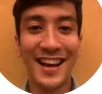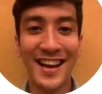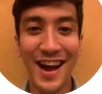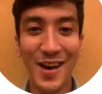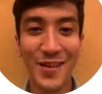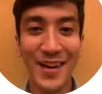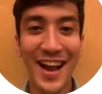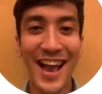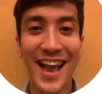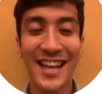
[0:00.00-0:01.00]
Now,
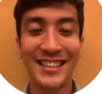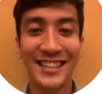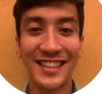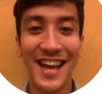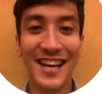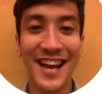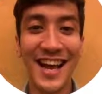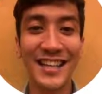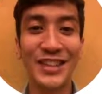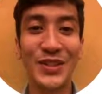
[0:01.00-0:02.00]
as a
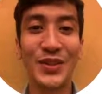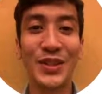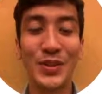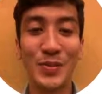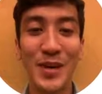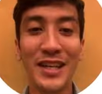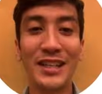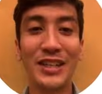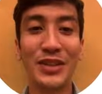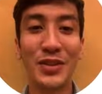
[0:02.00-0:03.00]
guideline to
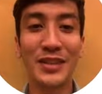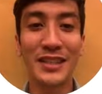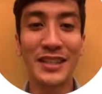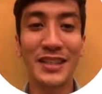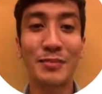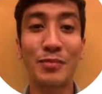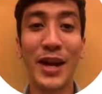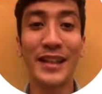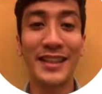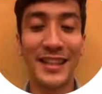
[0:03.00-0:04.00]
human resources
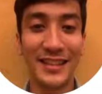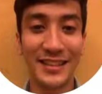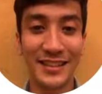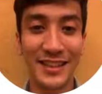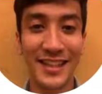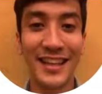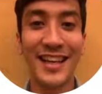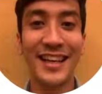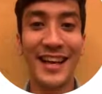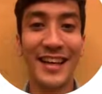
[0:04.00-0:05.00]
practice,
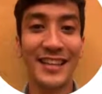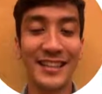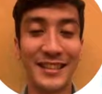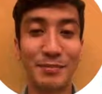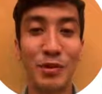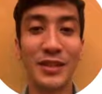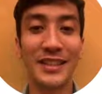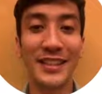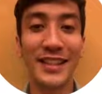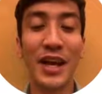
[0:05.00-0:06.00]
let us
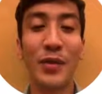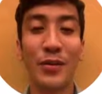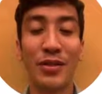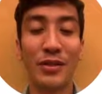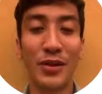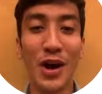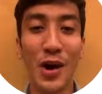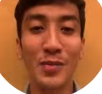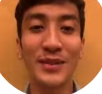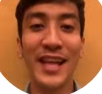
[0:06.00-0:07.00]
proceed with
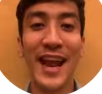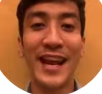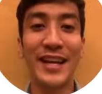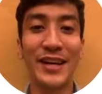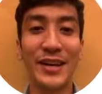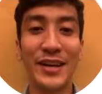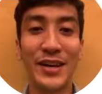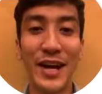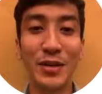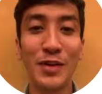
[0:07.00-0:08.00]
norms and
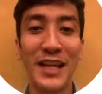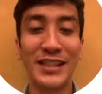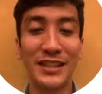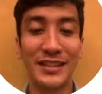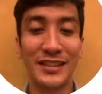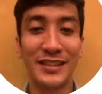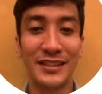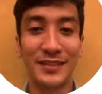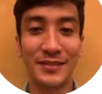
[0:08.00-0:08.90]
regulations.